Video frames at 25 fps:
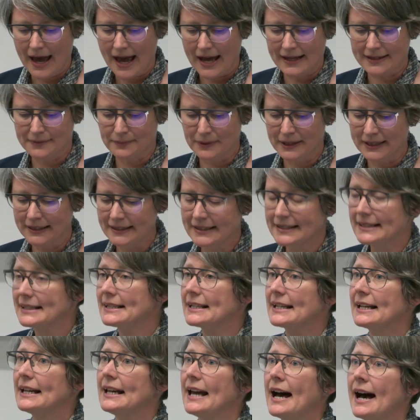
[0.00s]
As well
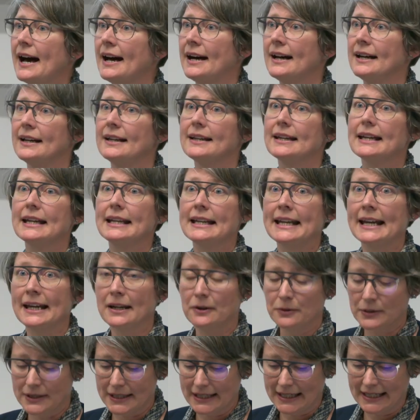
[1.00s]
as
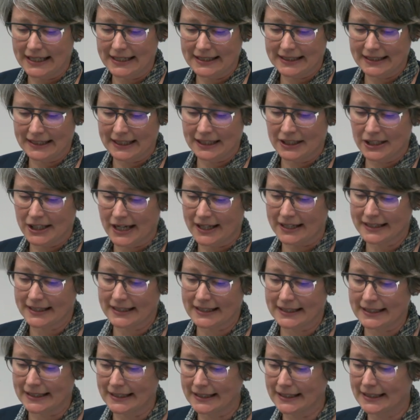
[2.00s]
inequities and
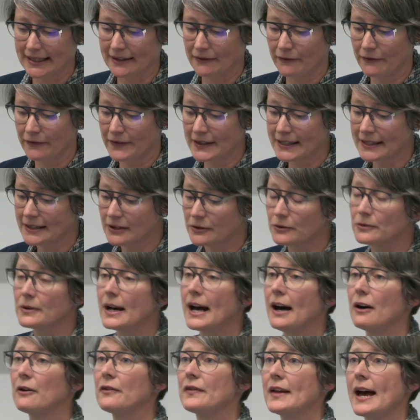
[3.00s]
injustices in physical
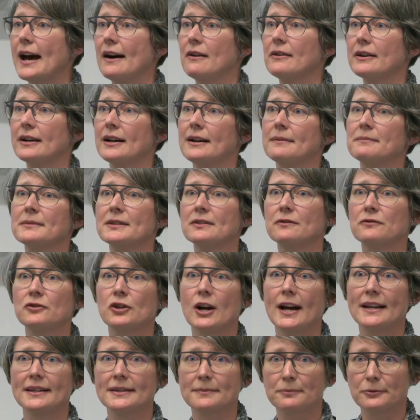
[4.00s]
health outcomes of
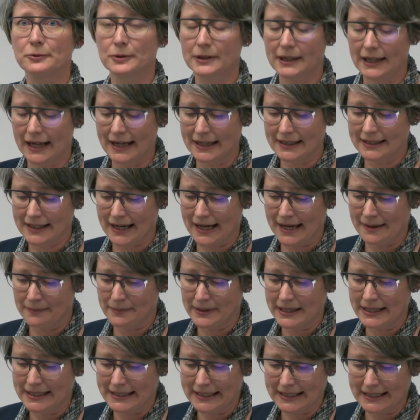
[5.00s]
transport, like
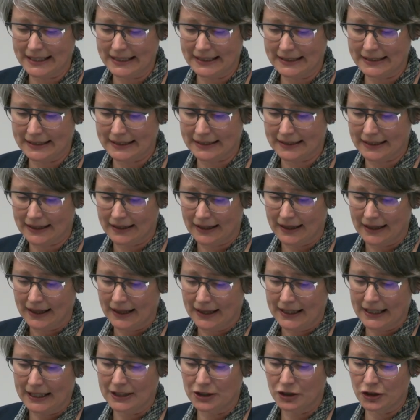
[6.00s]
diabetes,
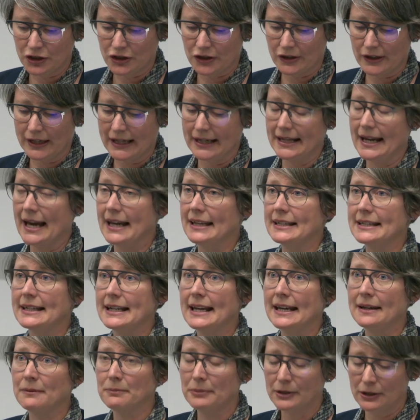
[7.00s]
injury, and
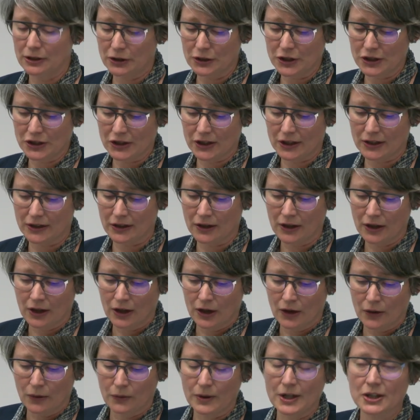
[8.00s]
air pollution,
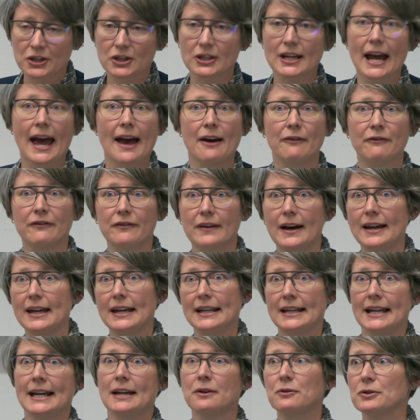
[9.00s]
which have
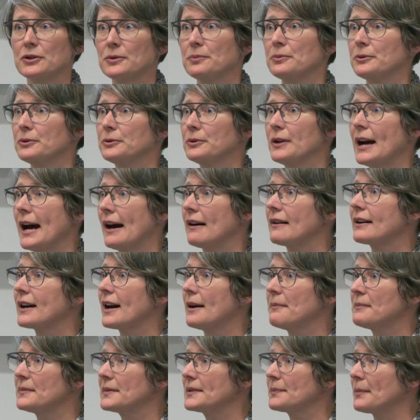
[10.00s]
inequitable
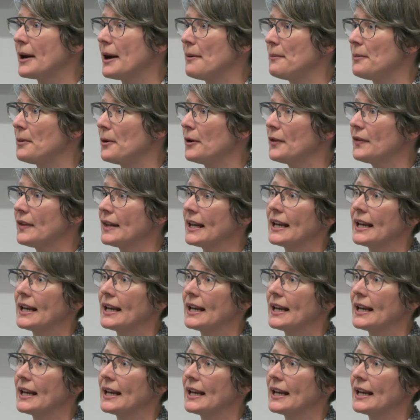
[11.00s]
outcomes by both